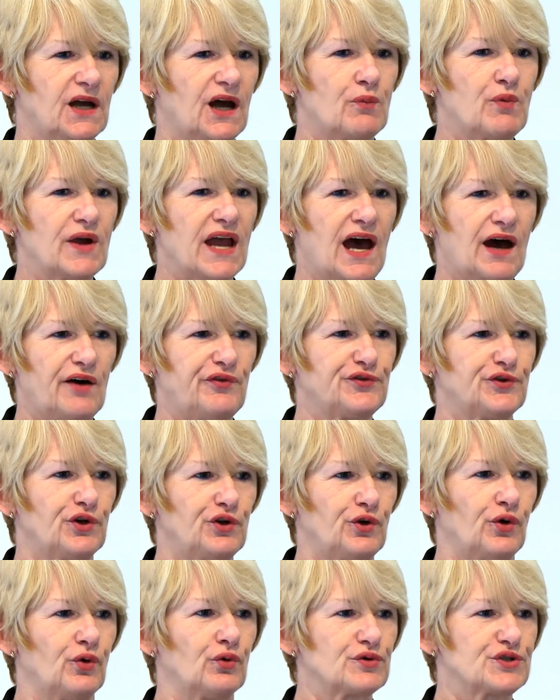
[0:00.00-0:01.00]
And we have to
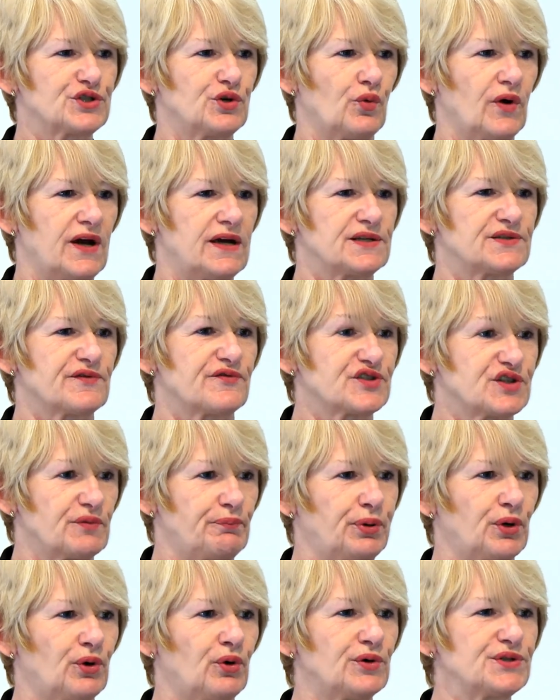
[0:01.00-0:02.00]
look to ways of
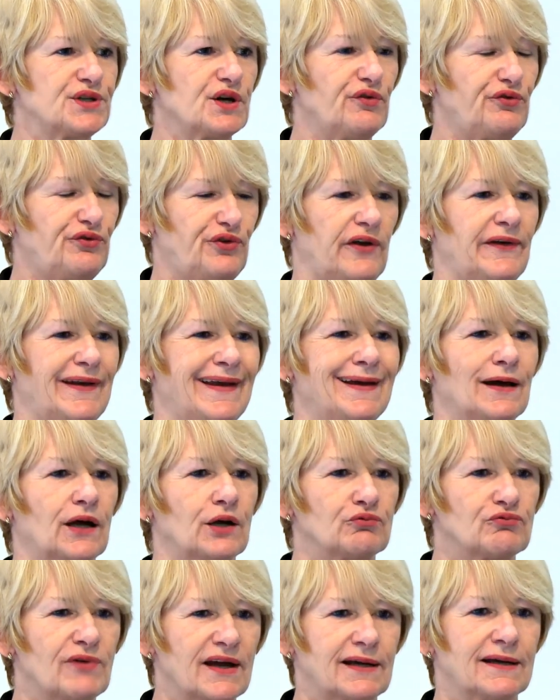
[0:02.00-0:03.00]
support, funding,
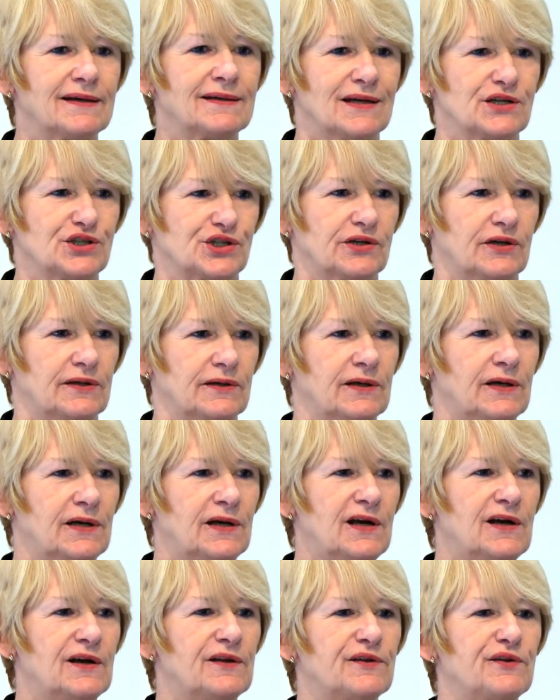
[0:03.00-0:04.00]
and recognition
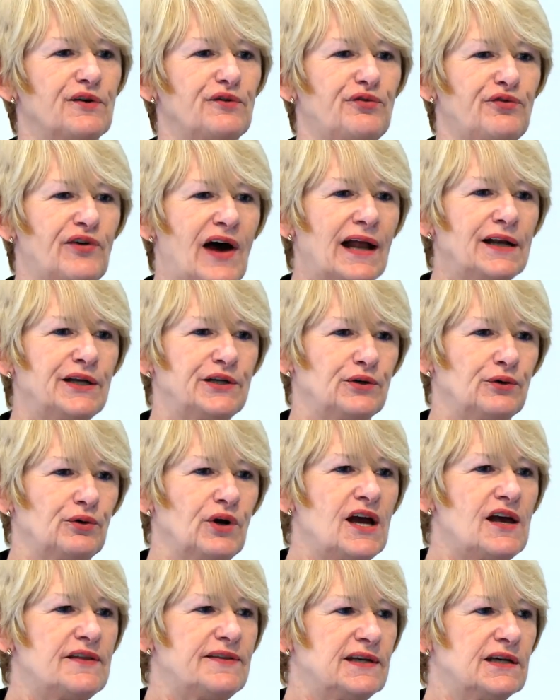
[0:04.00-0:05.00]
that value
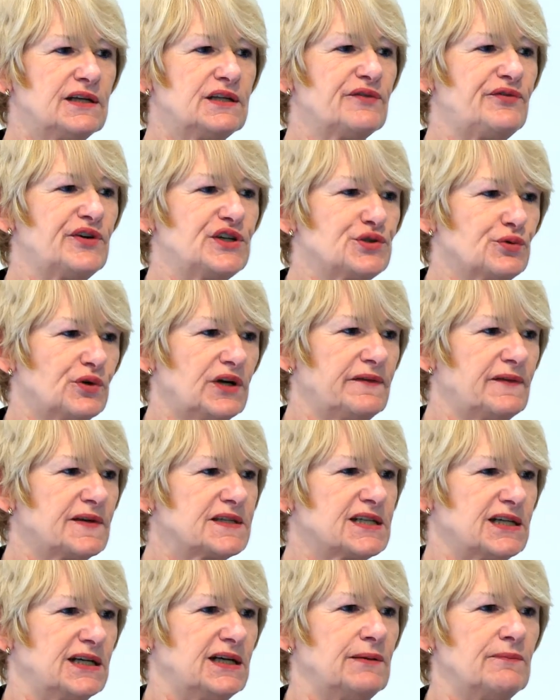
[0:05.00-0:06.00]
the individual in the
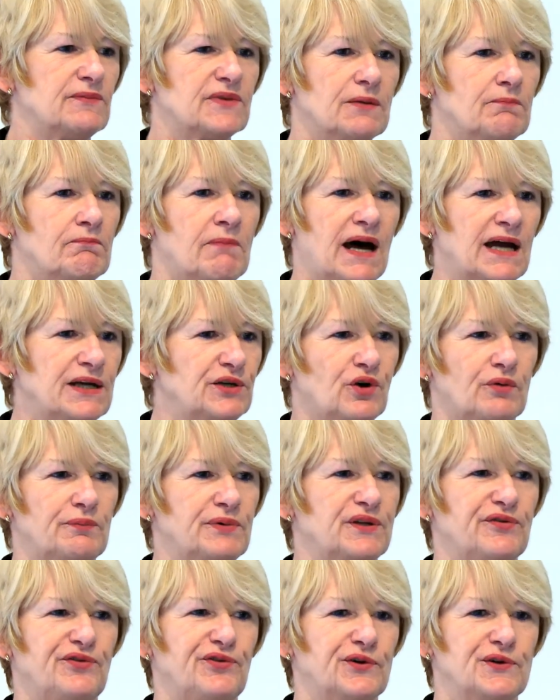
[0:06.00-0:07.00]
team that might not
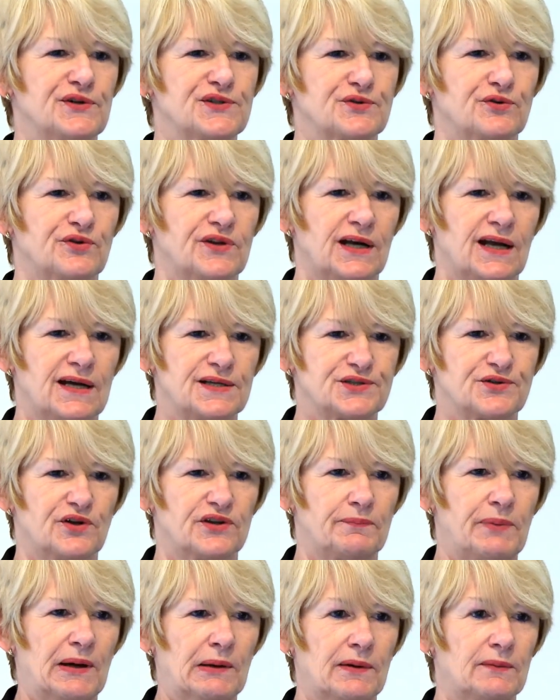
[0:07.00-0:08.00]
be the first or the last on
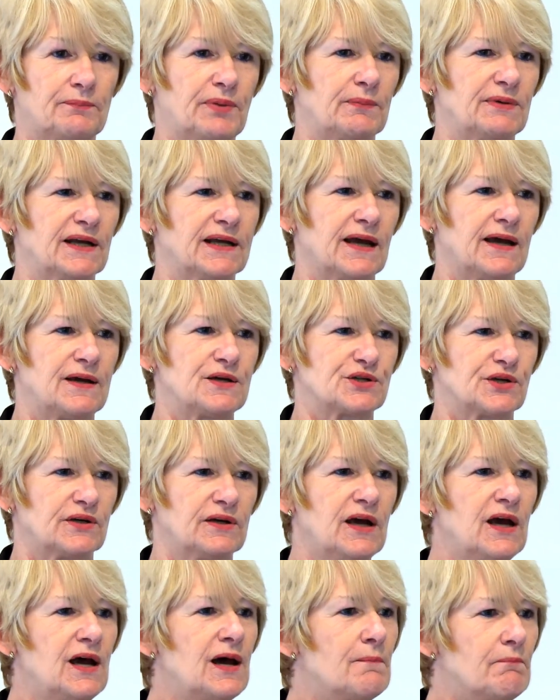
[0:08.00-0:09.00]
the publication,
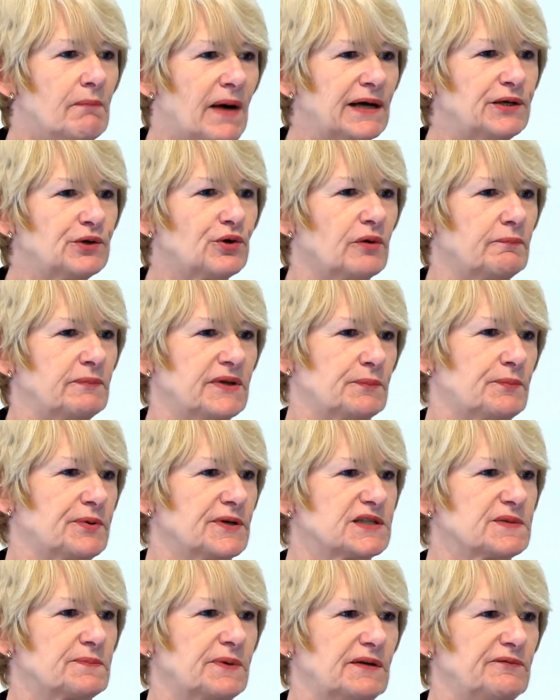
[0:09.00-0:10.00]
might not be the
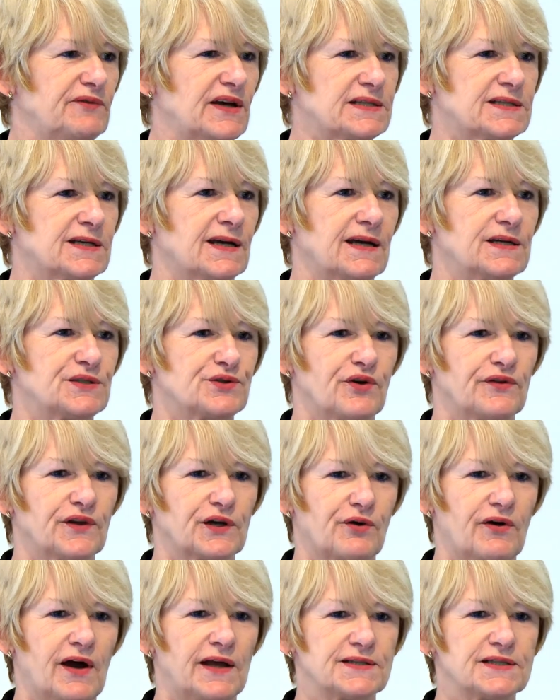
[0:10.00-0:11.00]
principal investigator on the
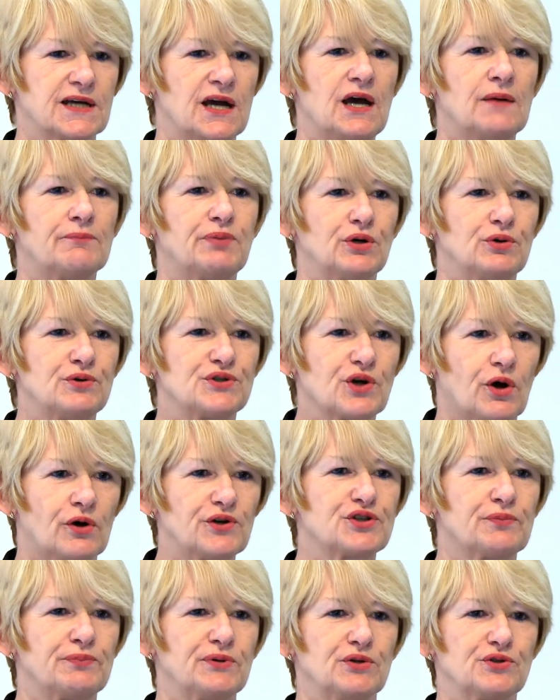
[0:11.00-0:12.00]
grant, but whose
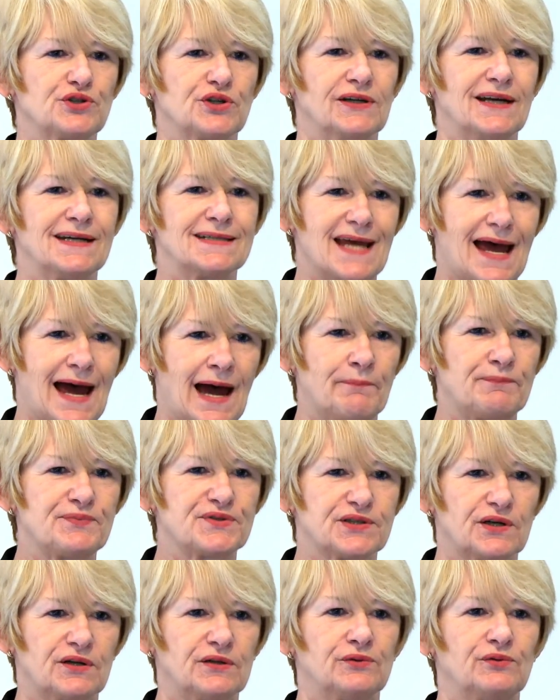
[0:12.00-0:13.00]
contribution is
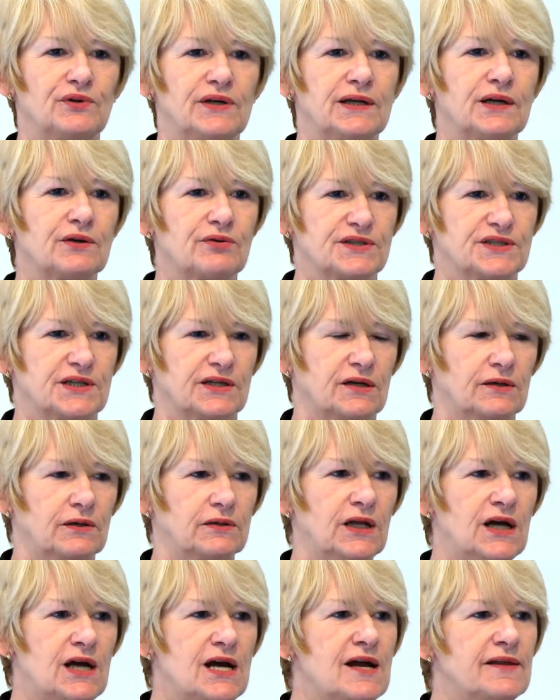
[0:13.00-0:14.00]
absolutely
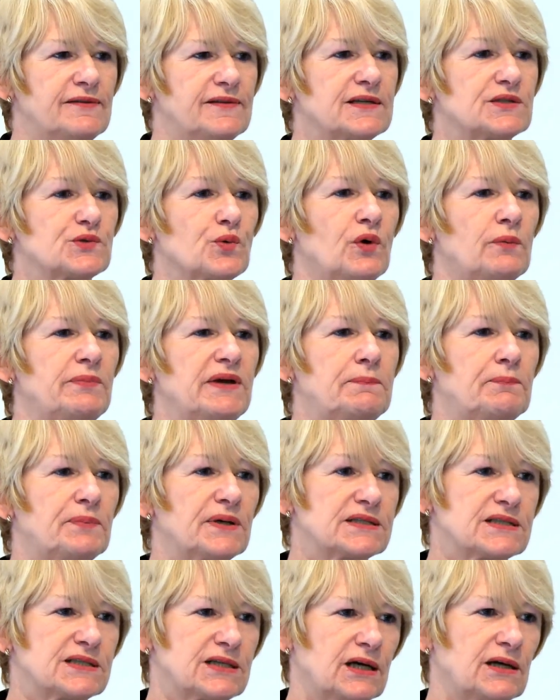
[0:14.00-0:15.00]
critical. This will be
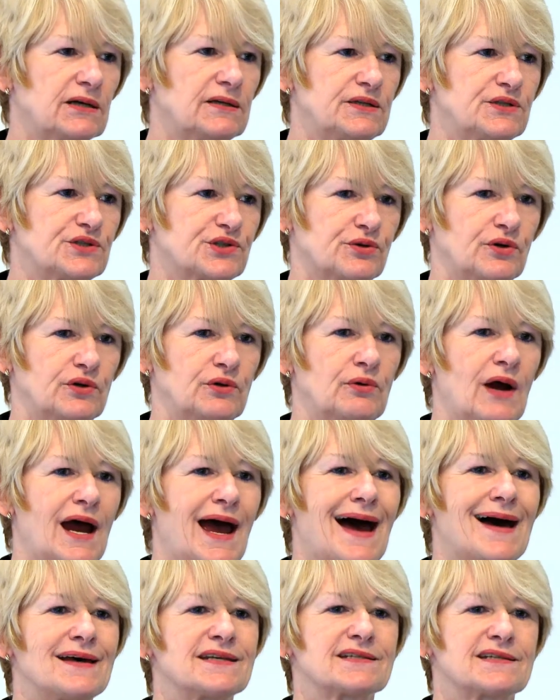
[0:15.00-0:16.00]
particularly true
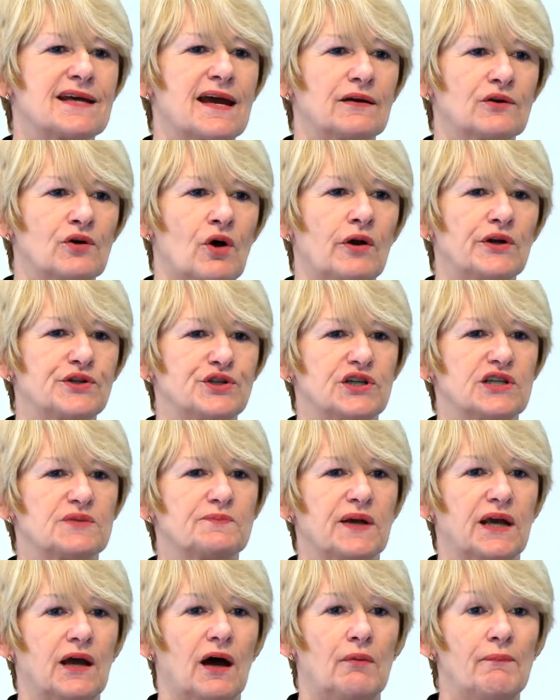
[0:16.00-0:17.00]
as technologies
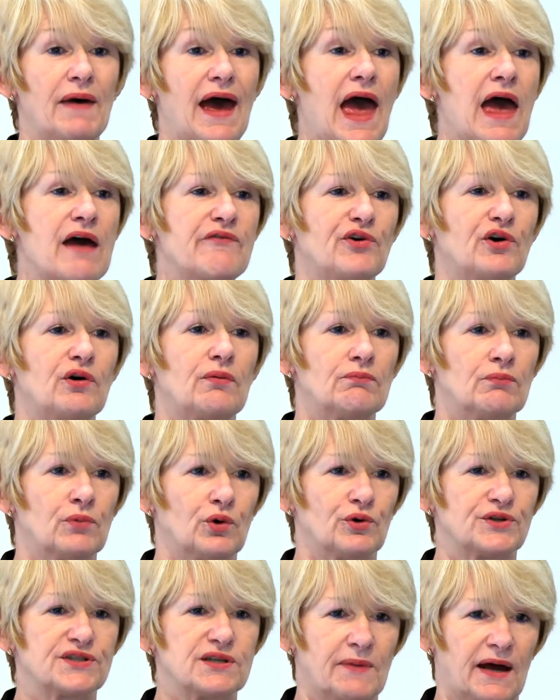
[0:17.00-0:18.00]
become ever
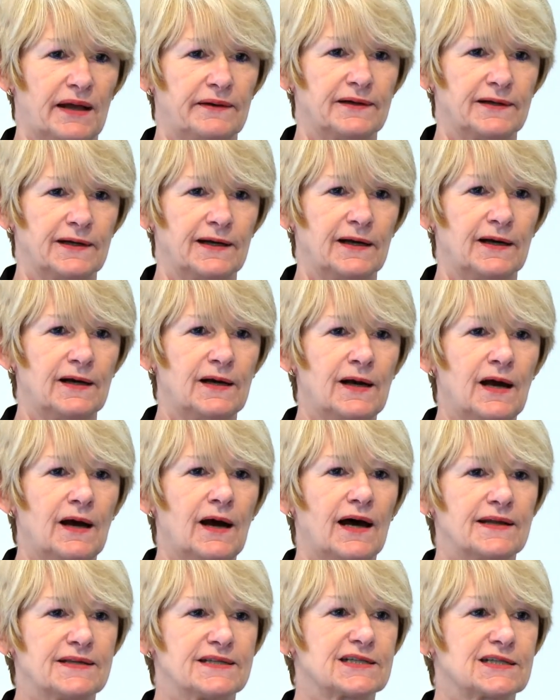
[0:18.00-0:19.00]
more demanding.
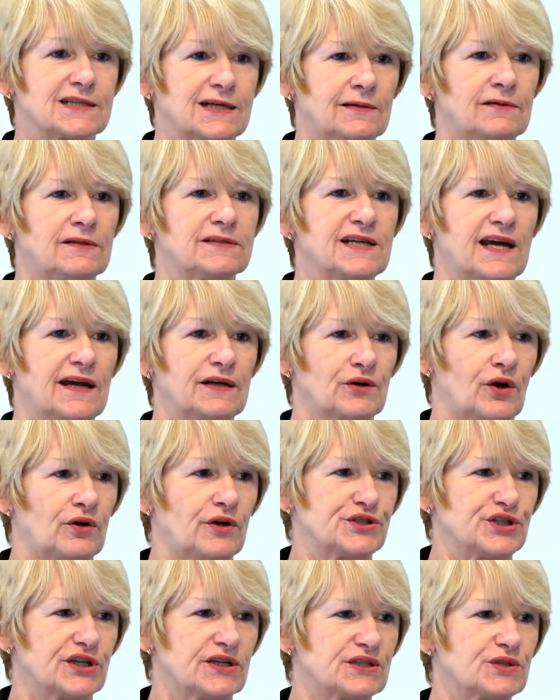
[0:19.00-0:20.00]
and skilled
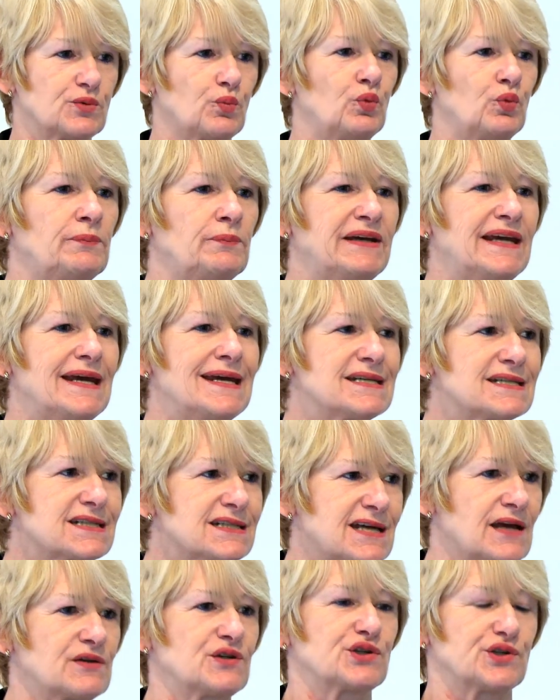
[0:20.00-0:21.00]
technologists be
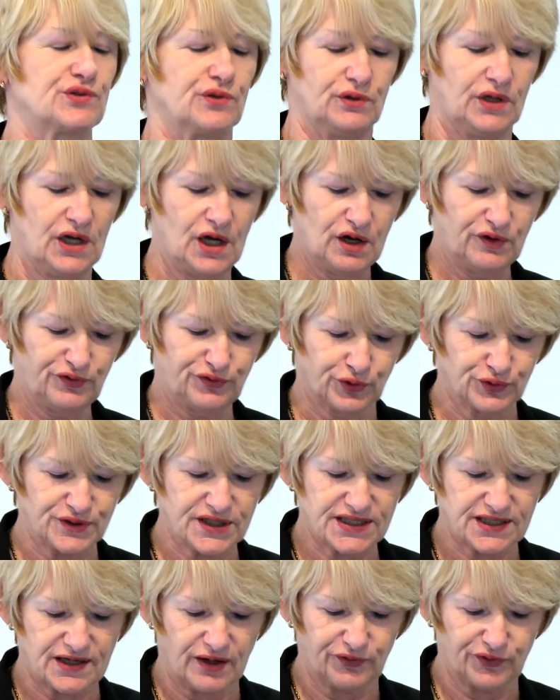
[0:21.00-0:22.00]
essential for
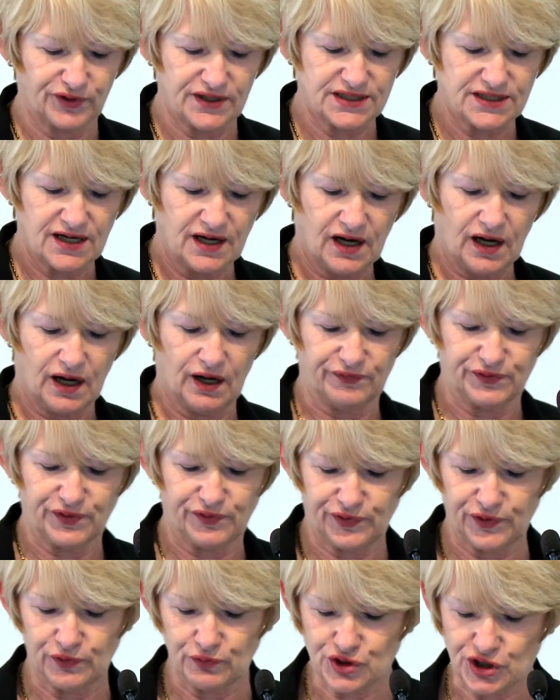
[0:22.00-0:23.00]
discoveries of the
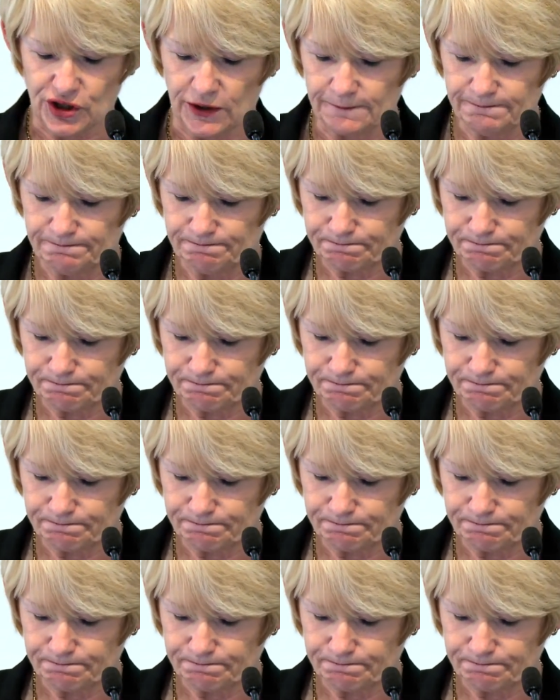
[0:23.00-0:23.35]
future.